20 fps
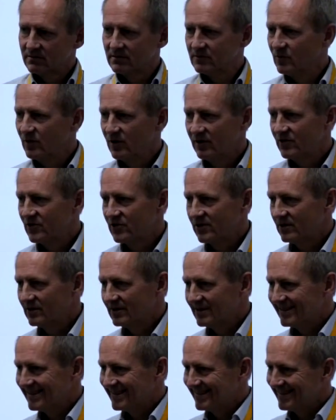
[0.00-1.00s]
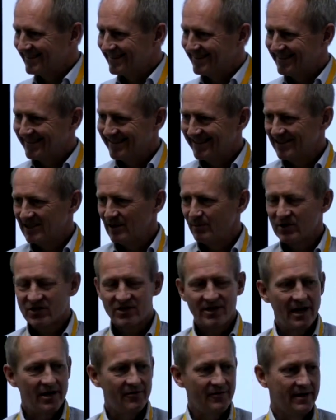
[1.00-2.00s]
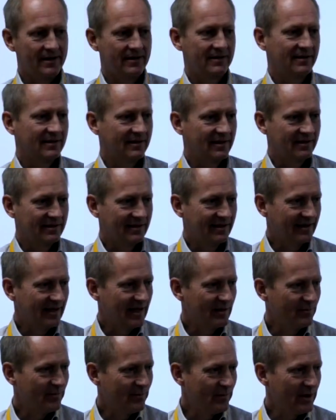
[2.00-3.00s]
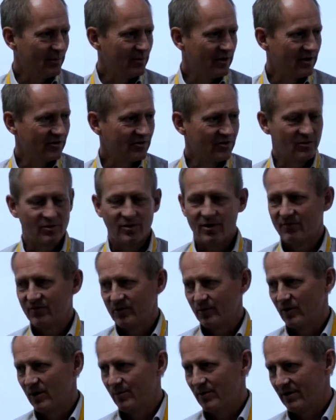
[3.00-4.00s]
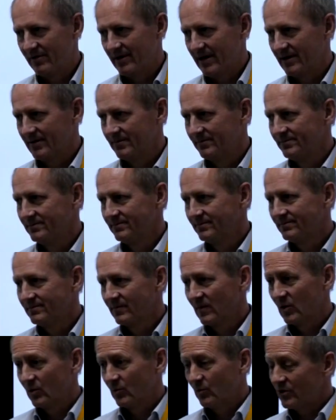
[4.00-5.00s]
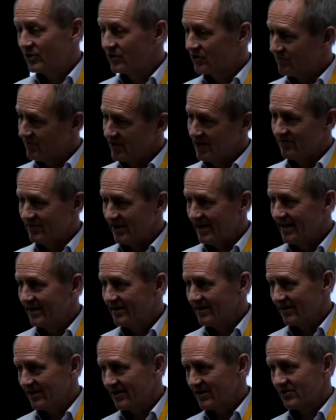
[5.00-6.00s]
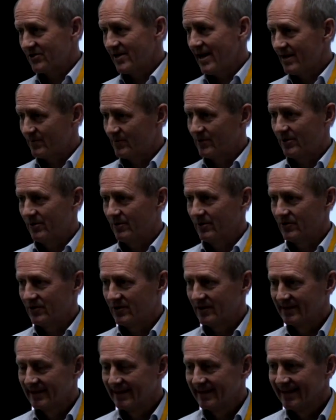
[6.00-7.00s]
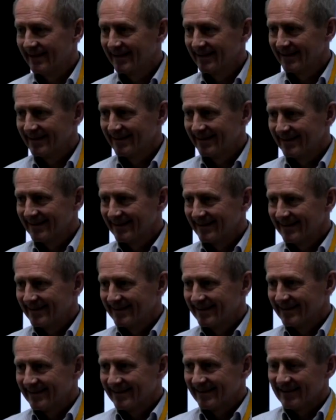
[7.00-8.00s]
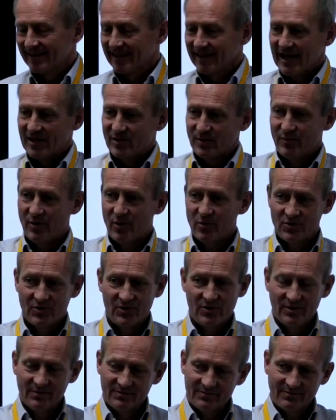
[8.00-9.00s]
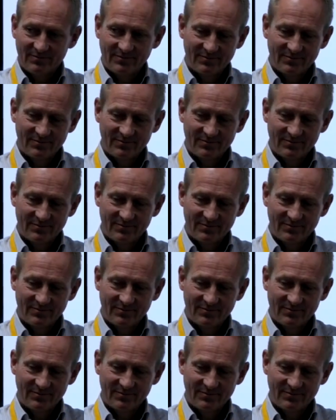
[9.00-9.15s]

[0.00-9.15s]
all of a sudden it's a little bit scary and people are not so comfortable about that, which is really, really sad, because as opposed to